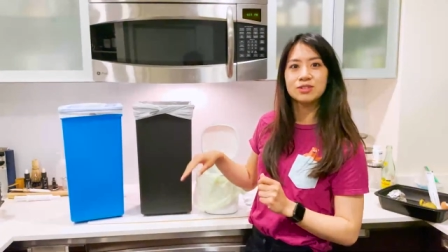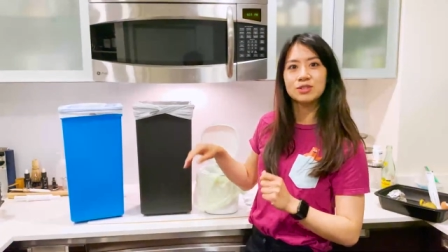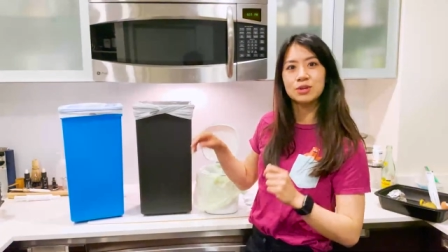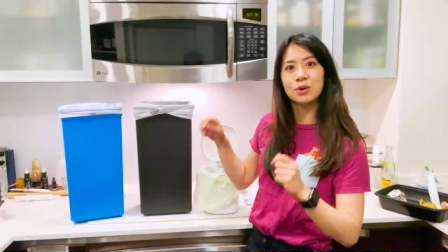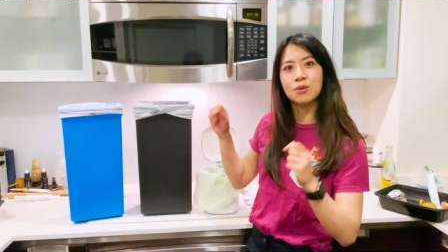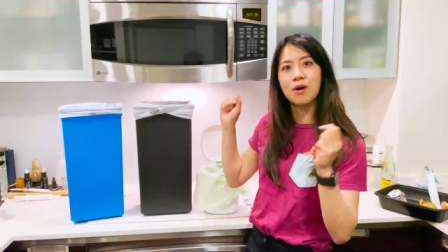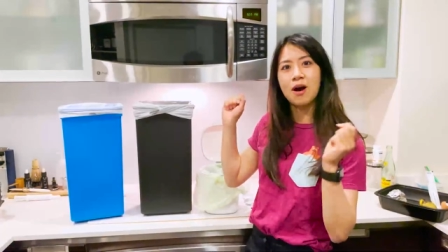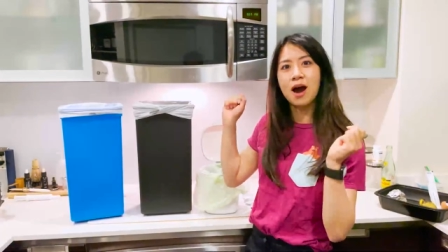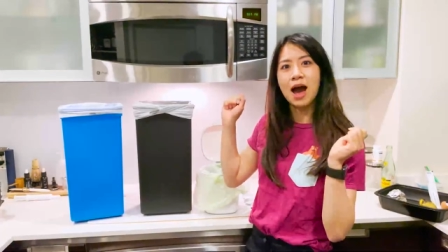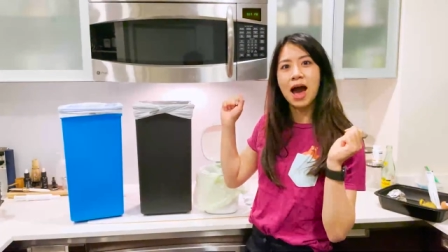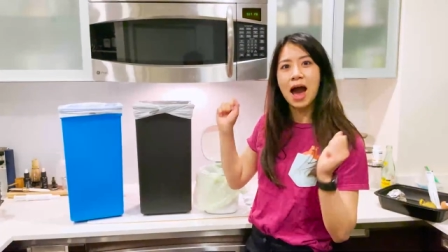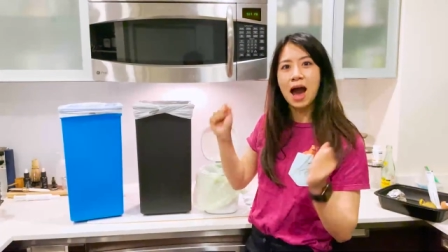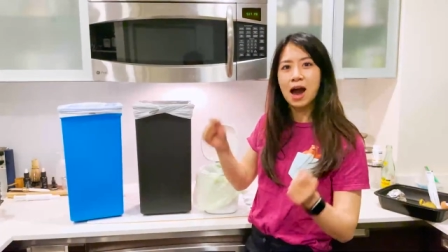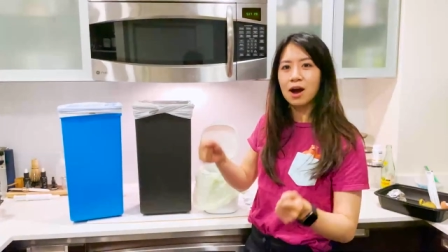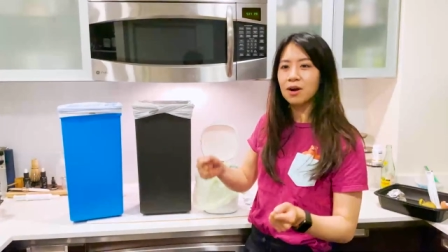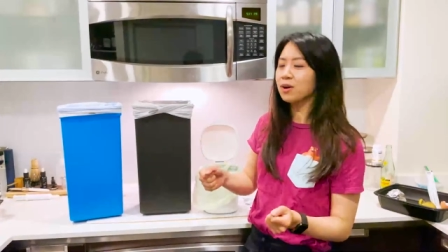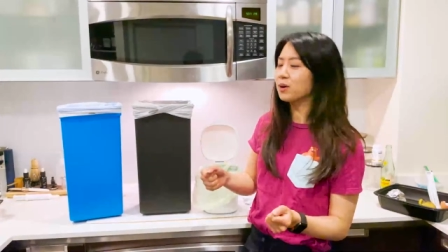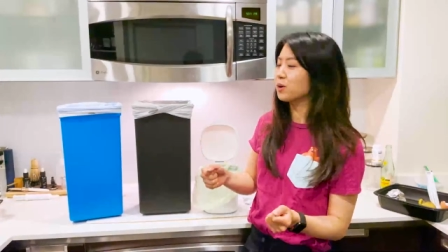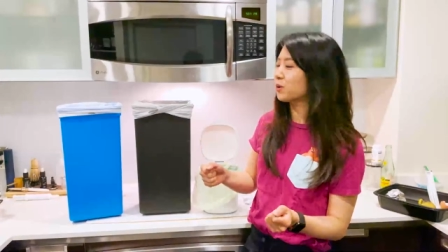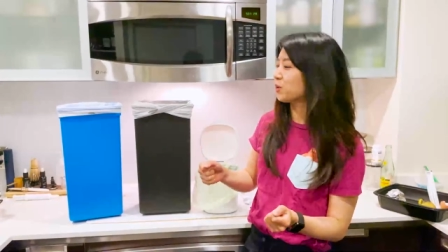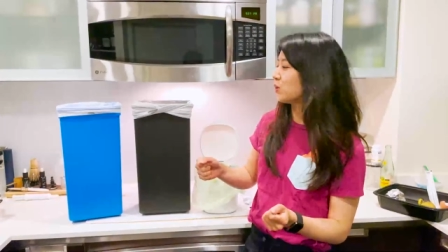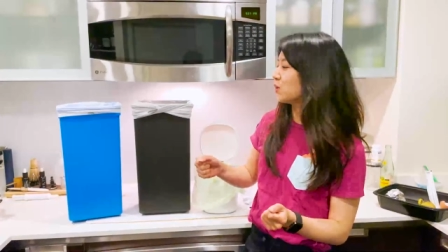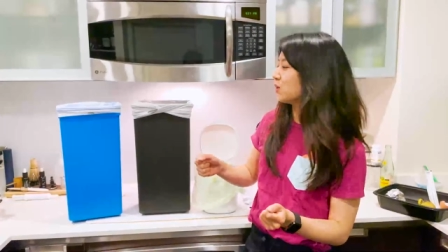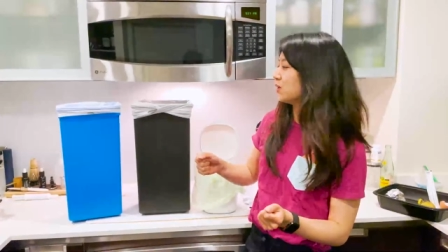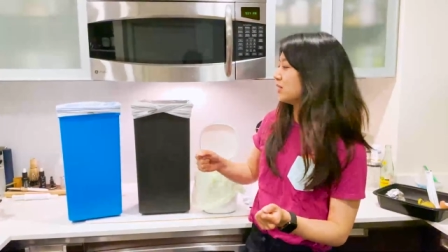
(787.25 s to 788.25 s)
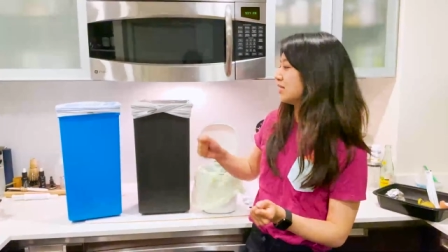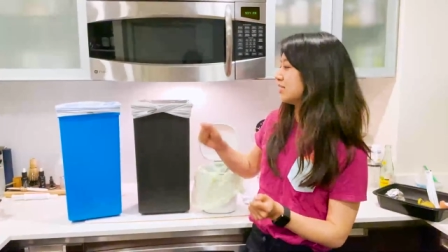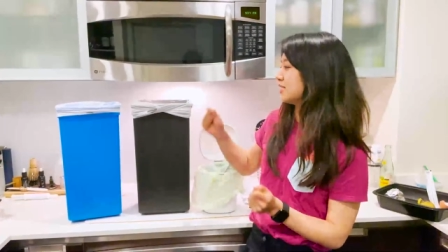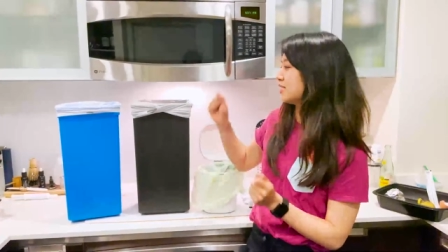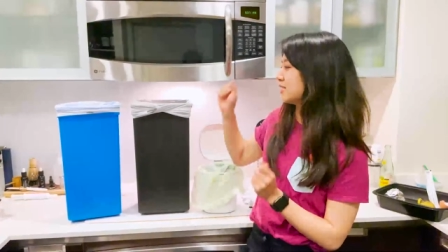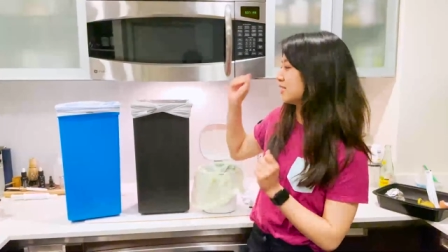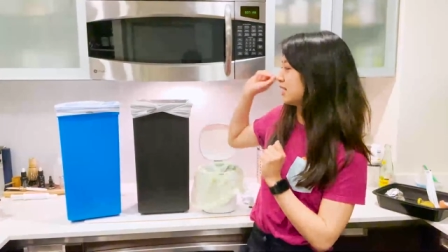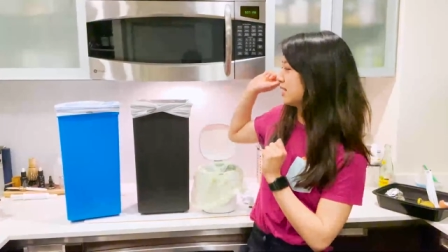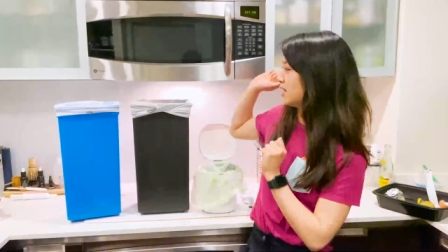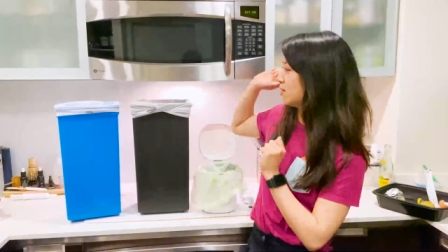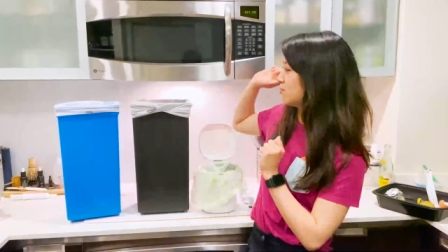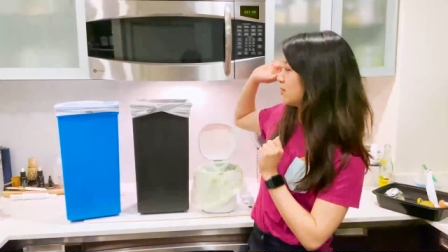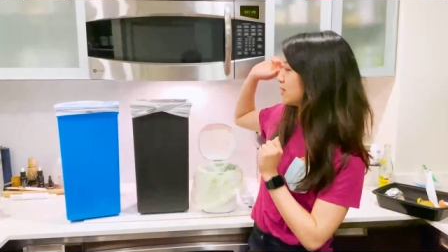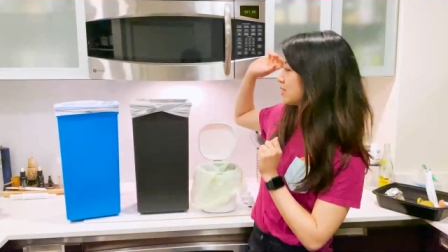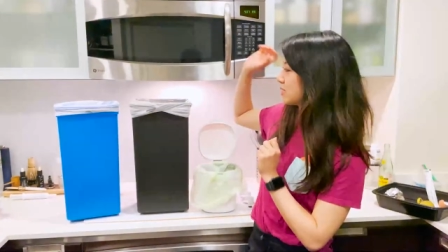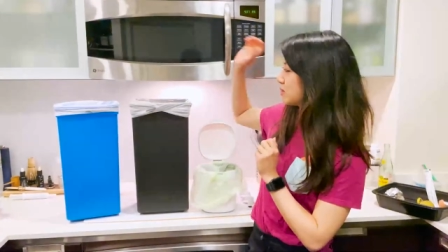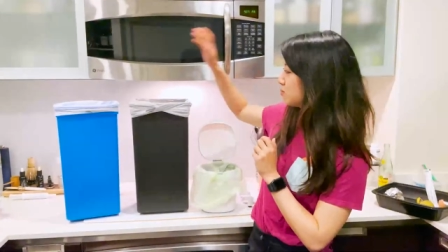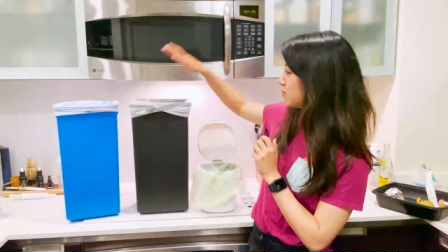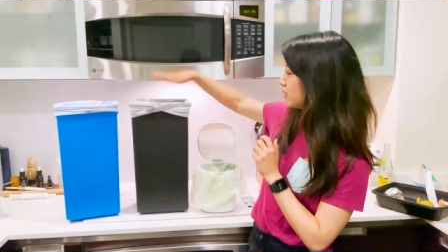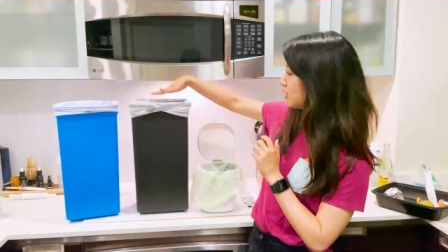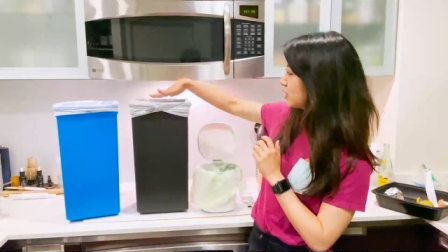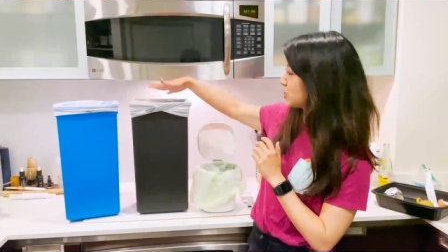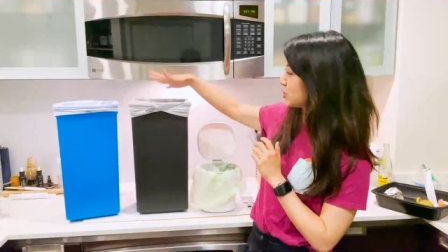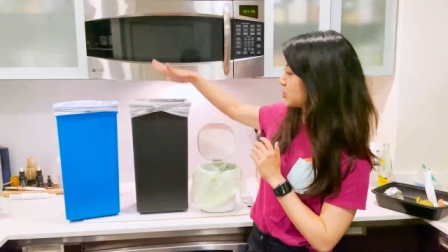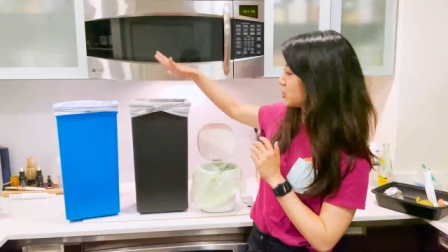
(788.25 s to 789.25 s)
So our goal is to keep as
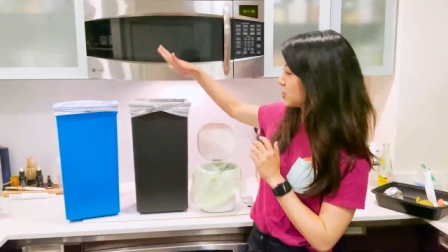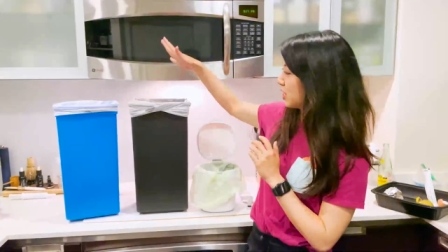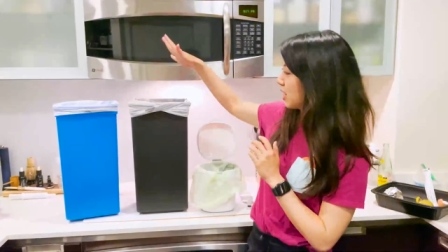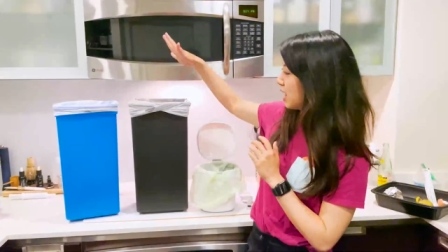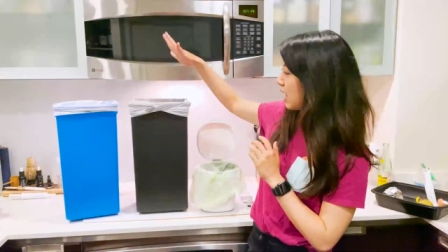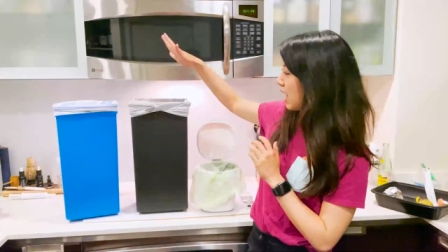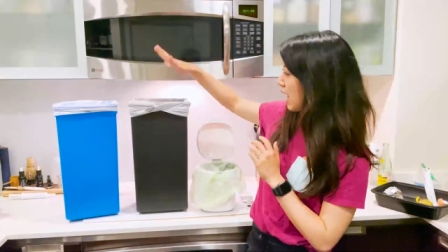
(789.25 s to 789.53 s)
much